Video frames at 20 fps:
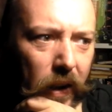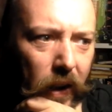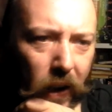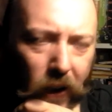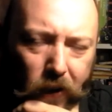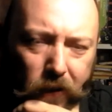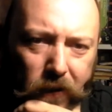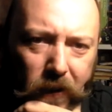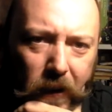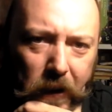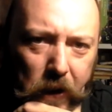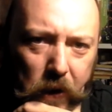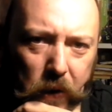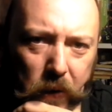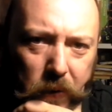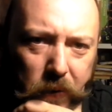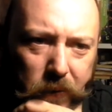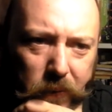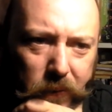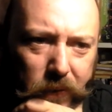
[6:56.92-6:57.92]
I crack
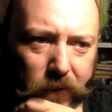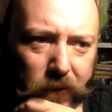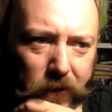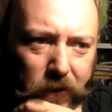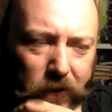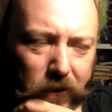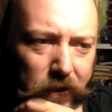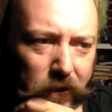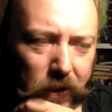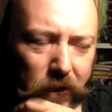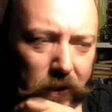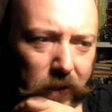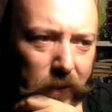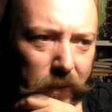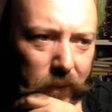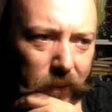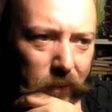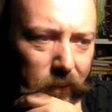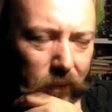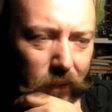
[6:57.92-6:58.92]
on. You've just got to
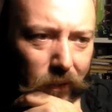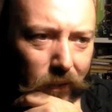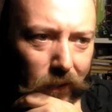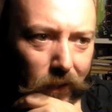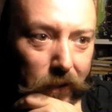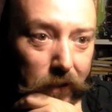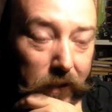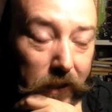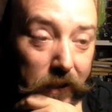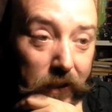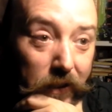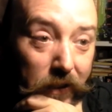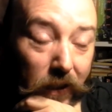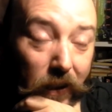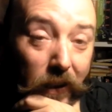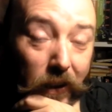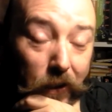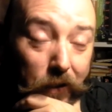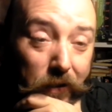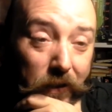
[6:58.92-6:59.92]
grit. I
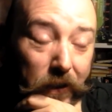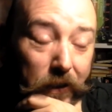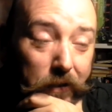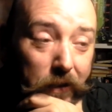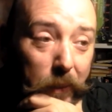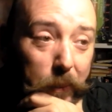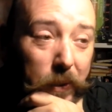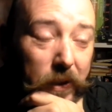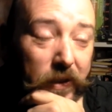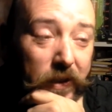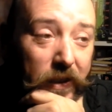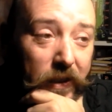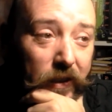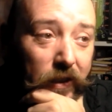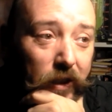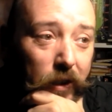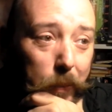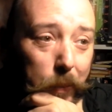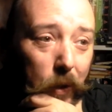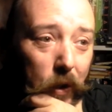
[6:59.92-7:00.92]
literally grit my teeth
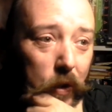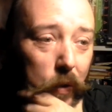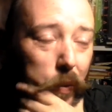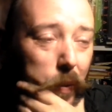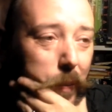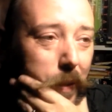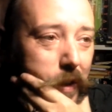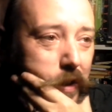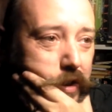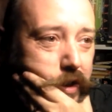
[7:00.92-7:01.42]
to the point where my